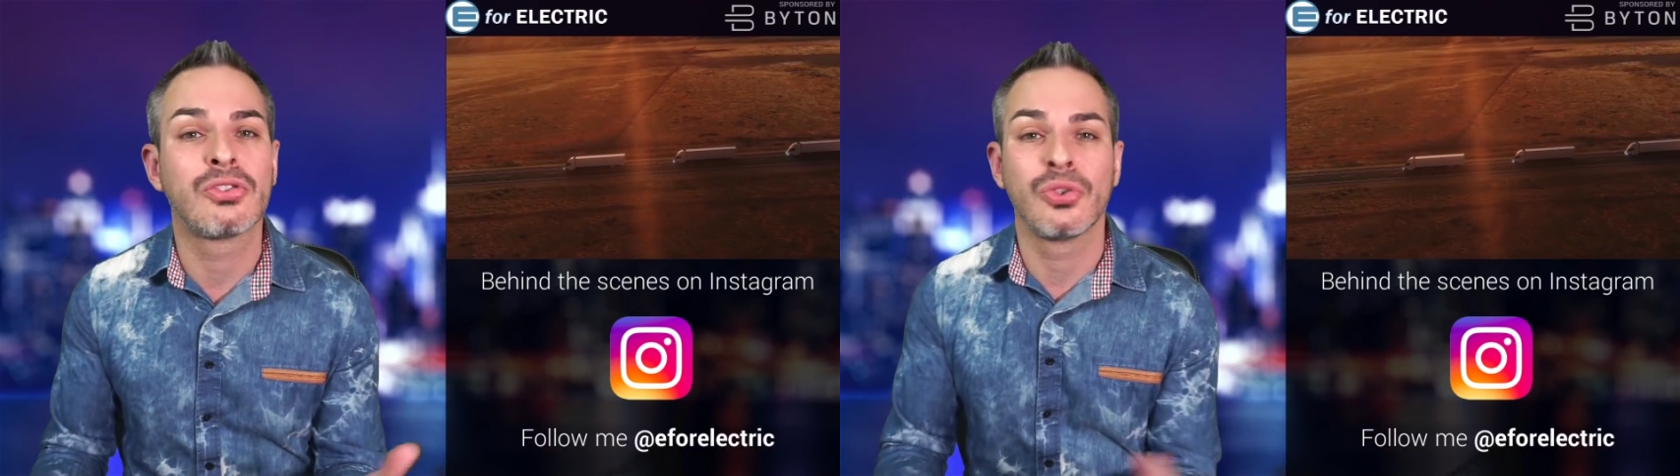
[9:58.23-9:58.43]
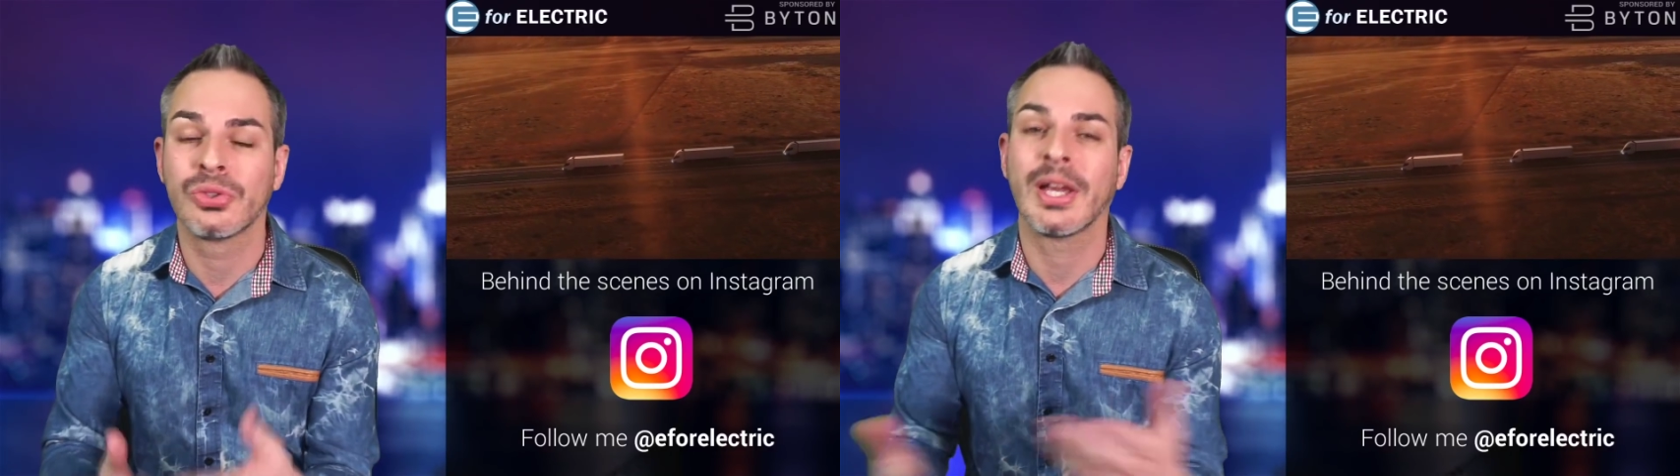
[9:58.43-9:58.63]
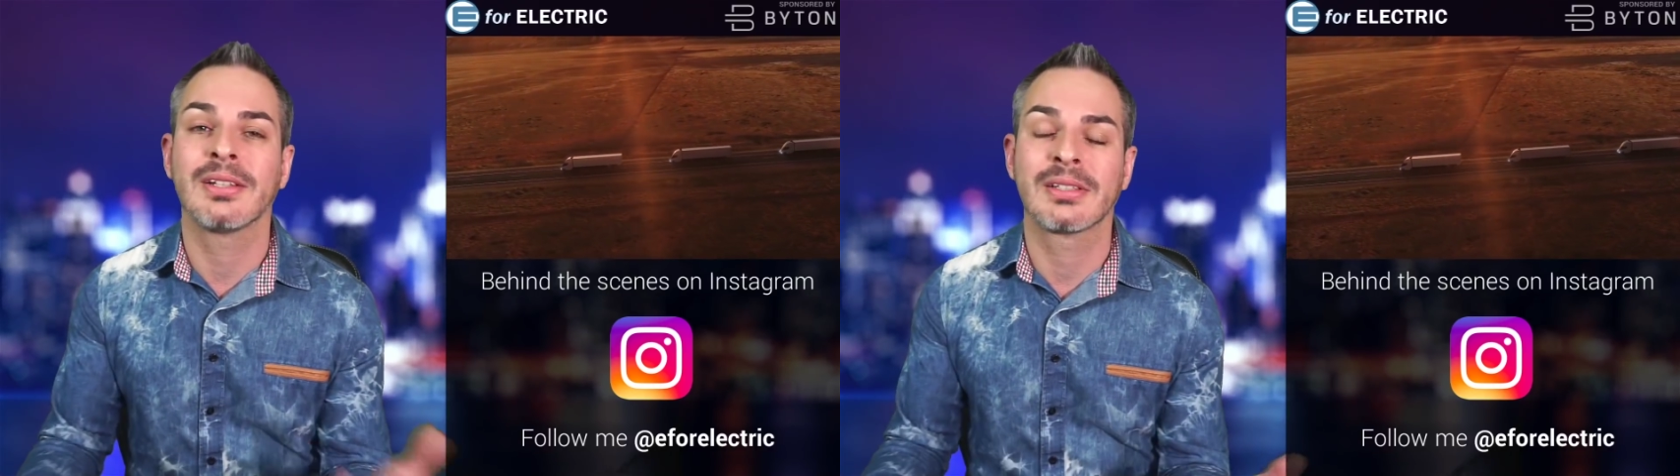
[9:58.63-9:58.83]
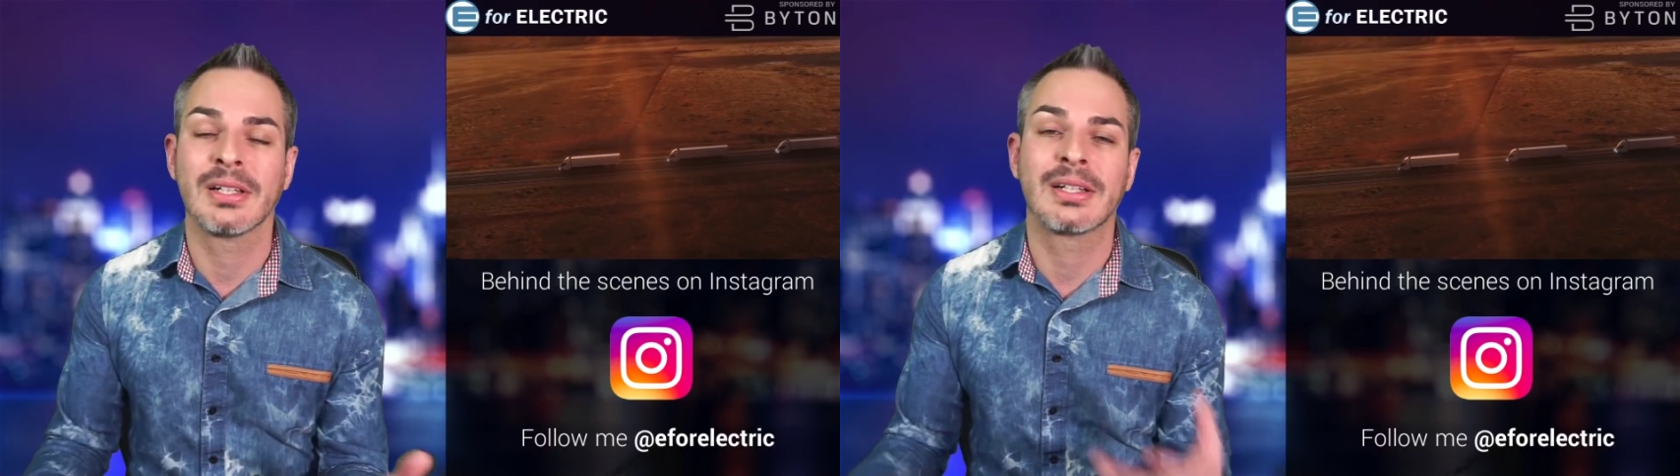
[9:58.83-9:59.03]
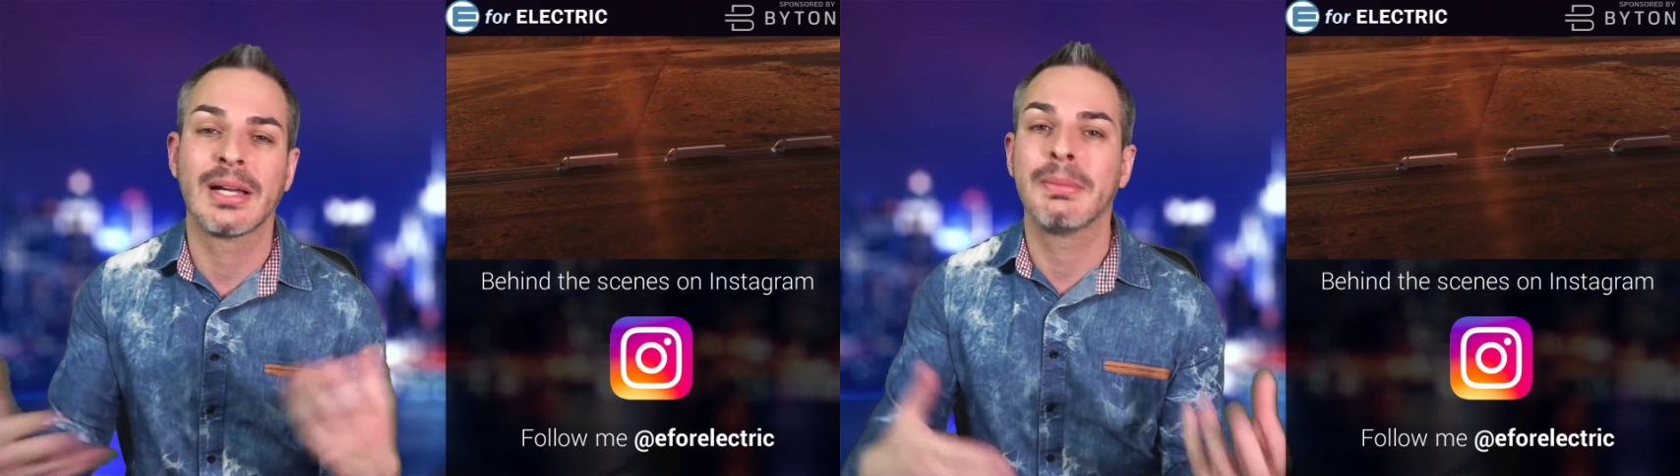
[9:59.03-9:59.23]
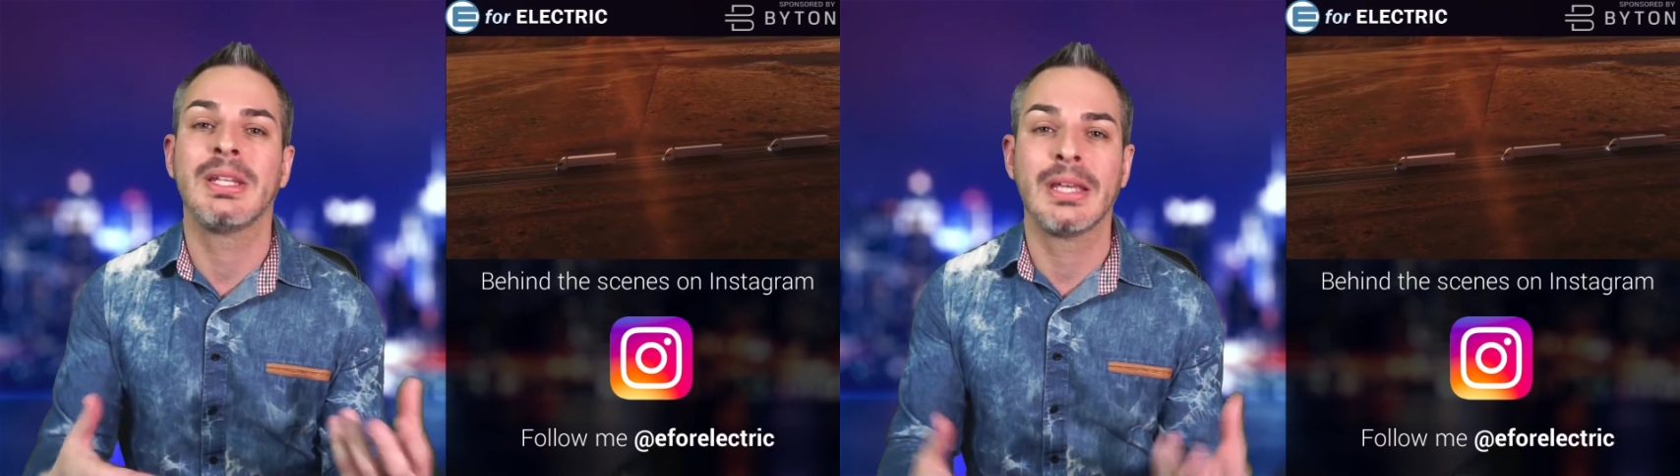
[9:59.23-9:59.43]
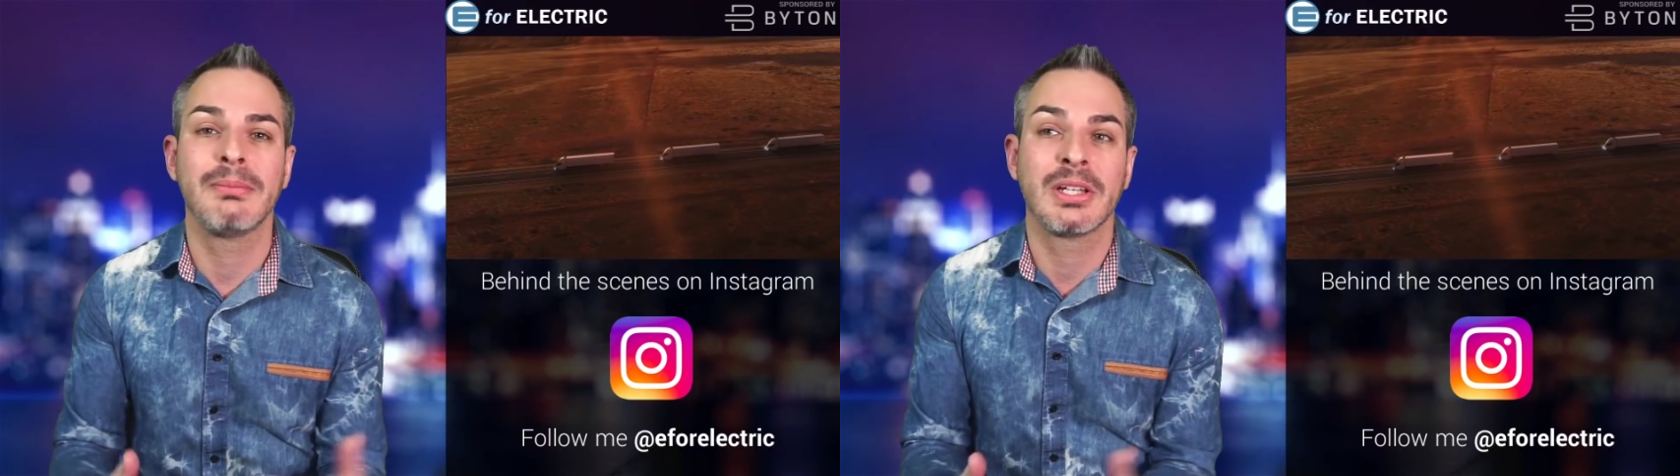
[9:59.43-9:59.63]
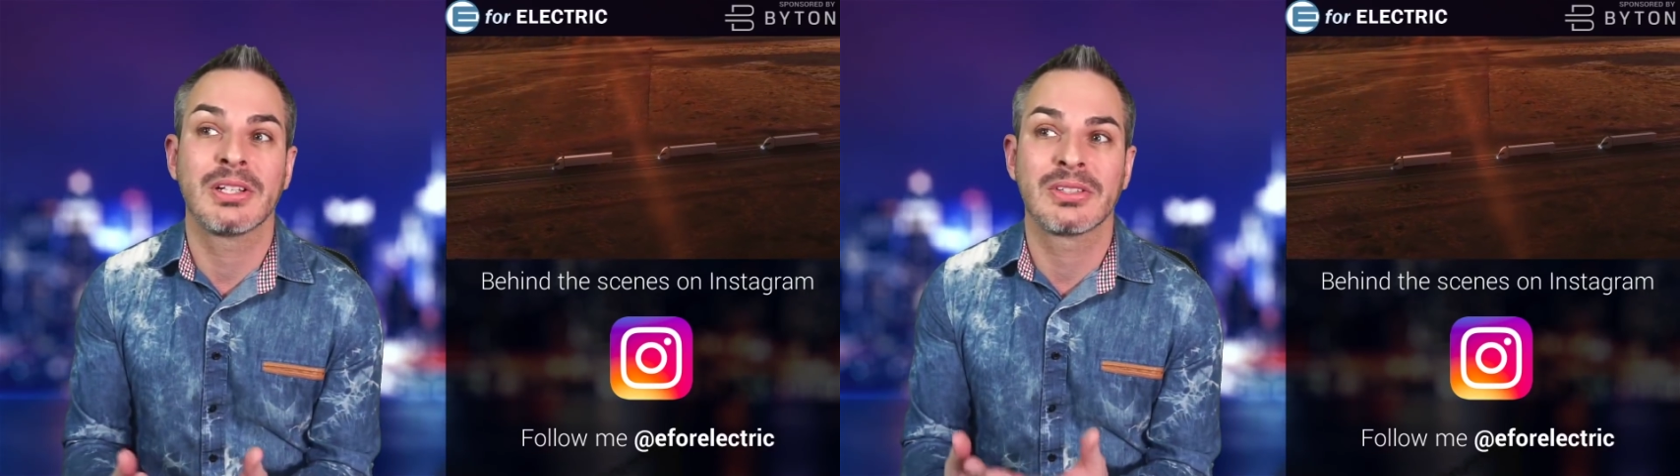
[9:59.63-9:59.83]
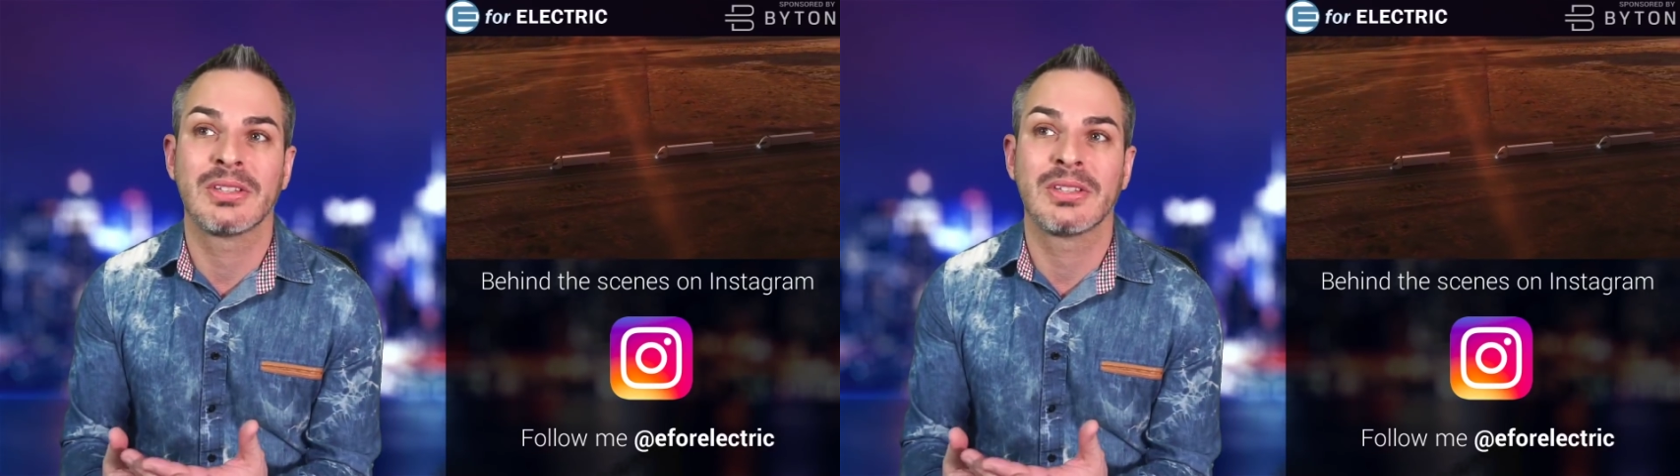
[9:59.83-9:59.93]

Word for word: to Tesla coming in, because